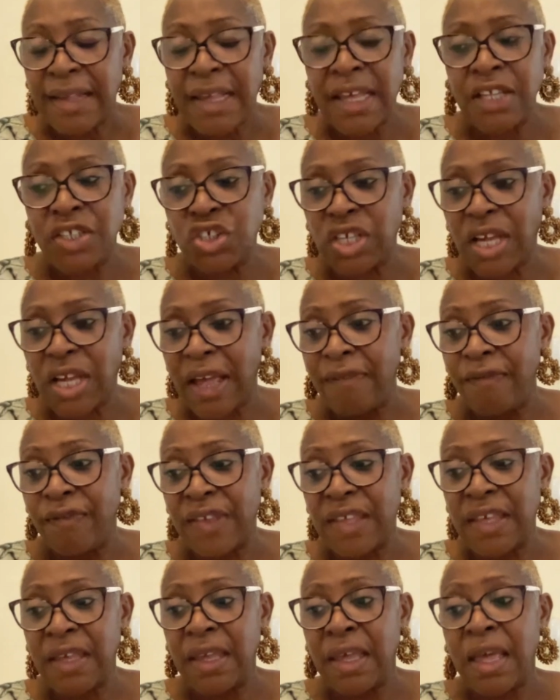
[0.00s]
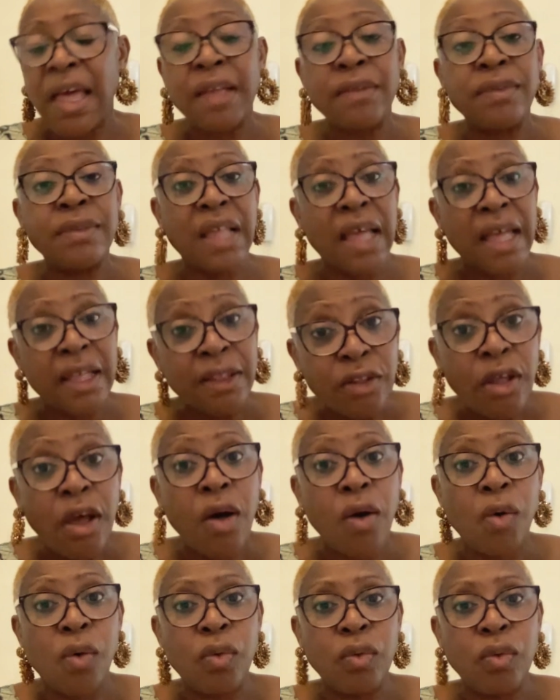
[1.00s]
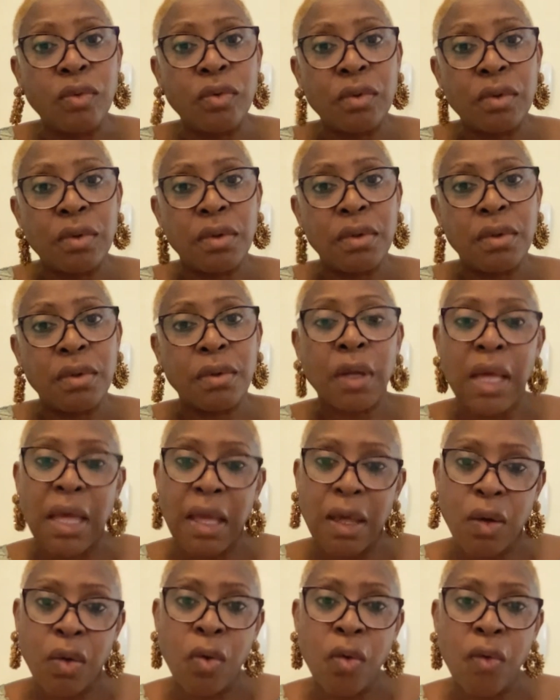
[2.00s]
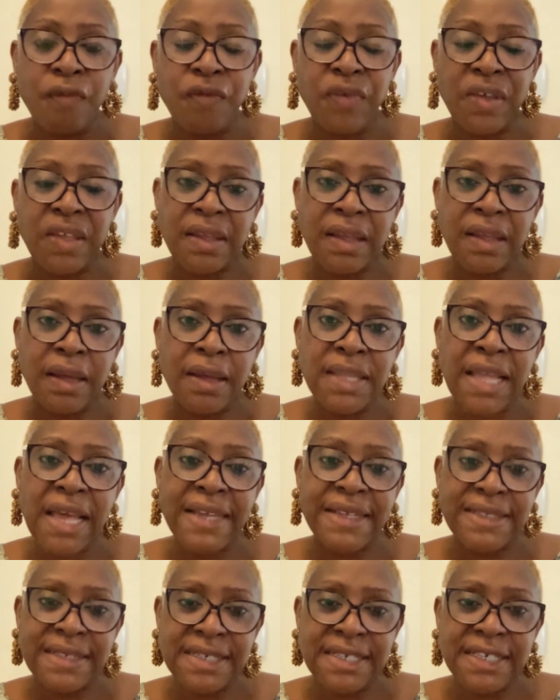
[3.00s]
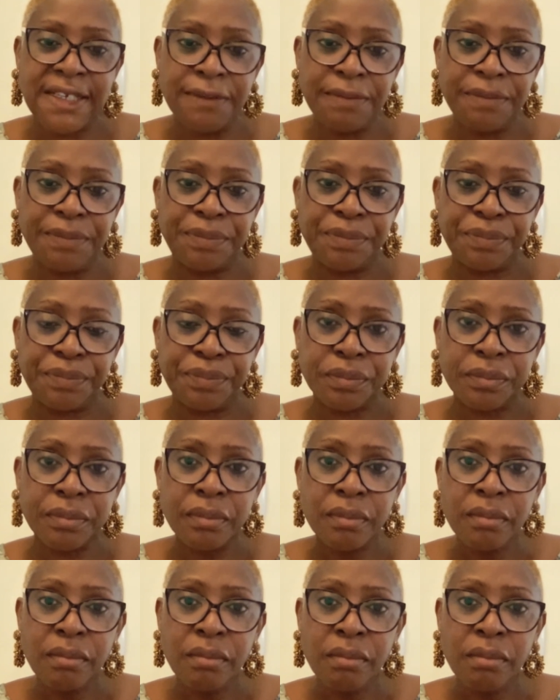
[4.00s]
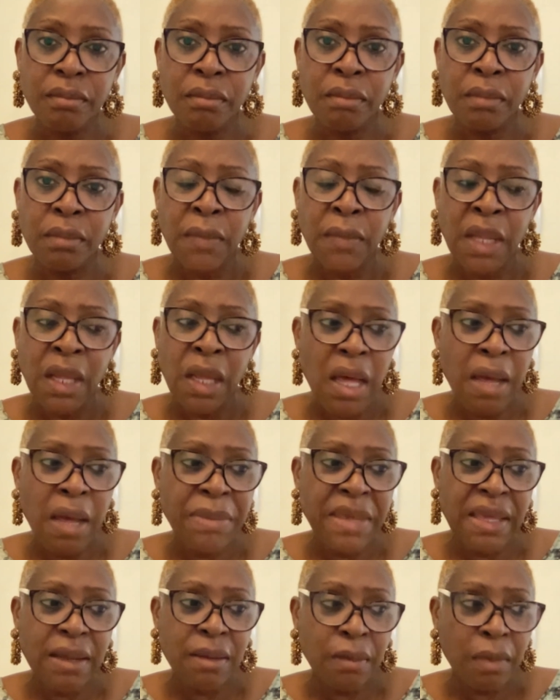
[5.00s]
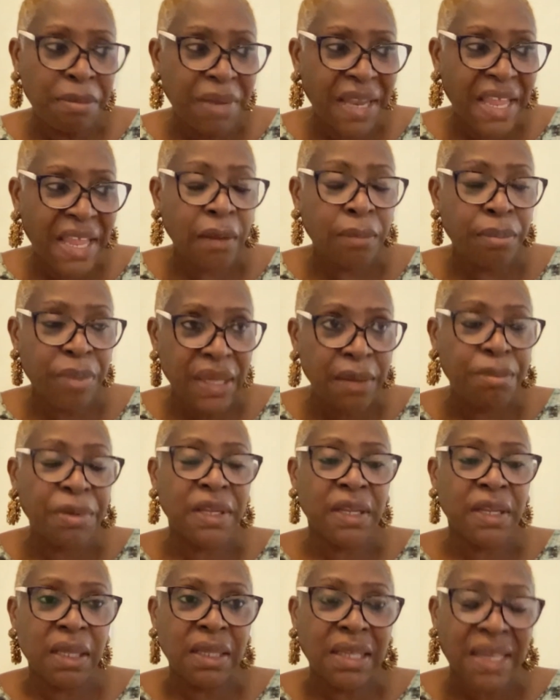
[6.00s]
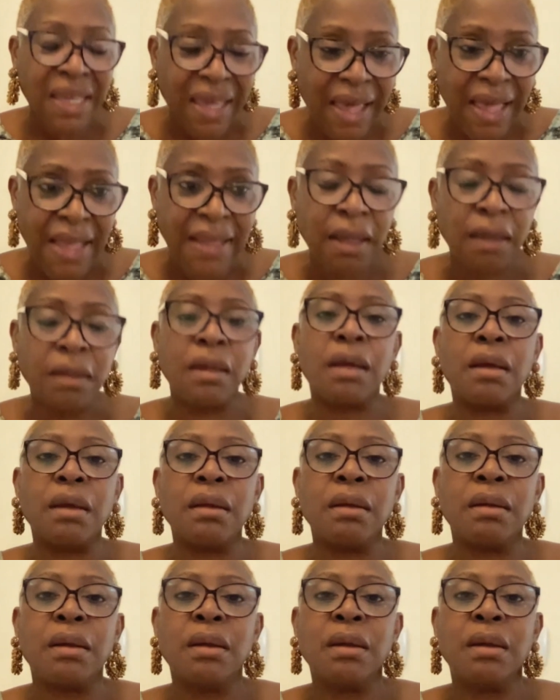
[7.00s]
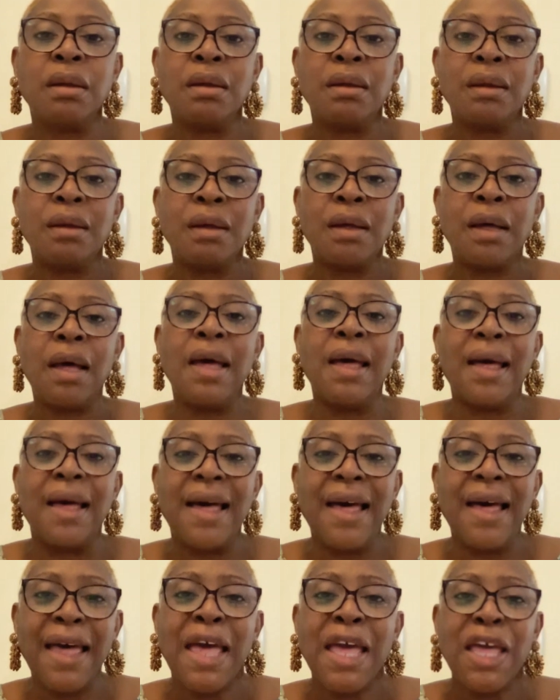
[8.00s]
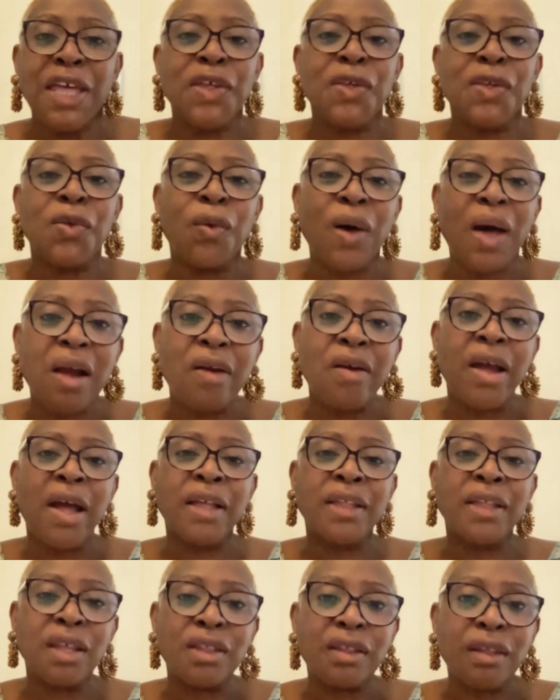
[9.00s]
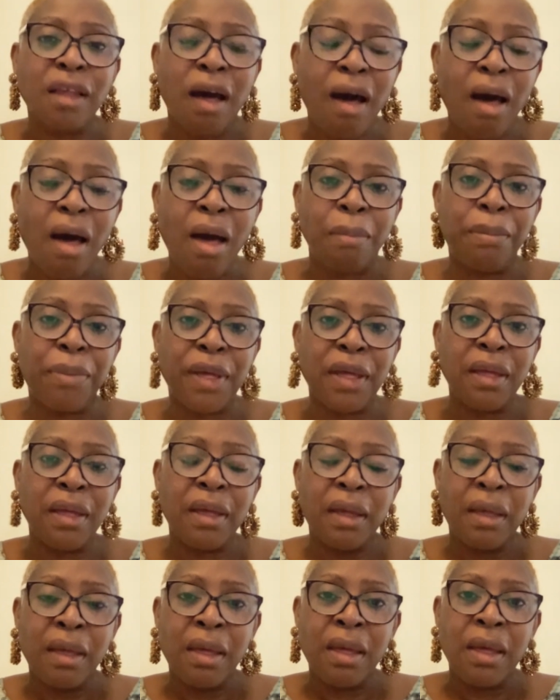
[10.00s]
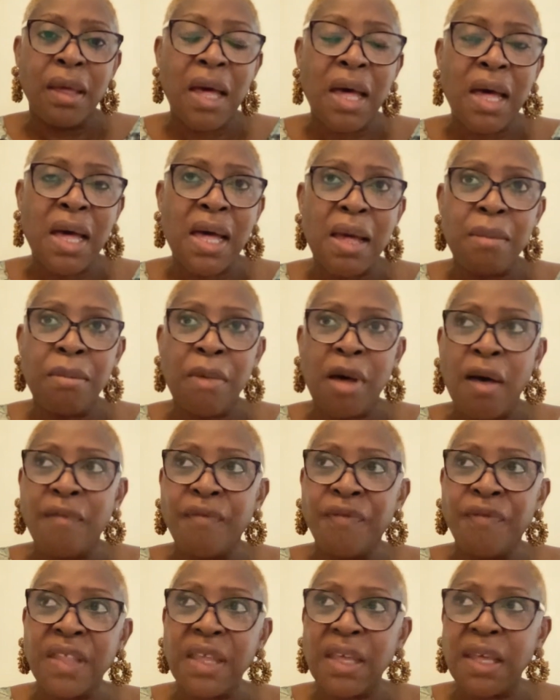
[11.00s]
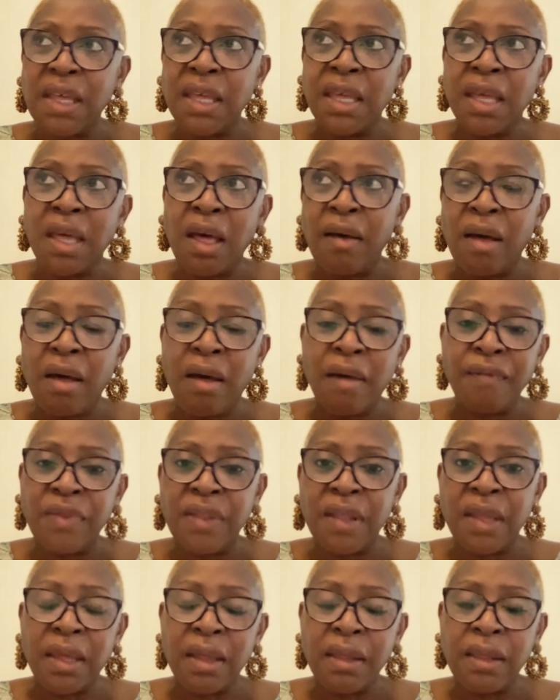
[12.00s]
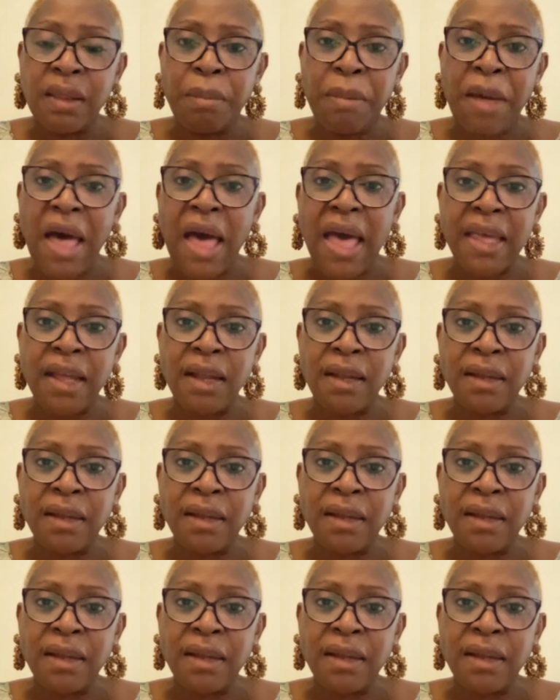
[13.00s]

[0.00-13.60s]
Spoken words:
HIV, and now COVID-19. I mean, Black people in Canada, are at the top of the pile,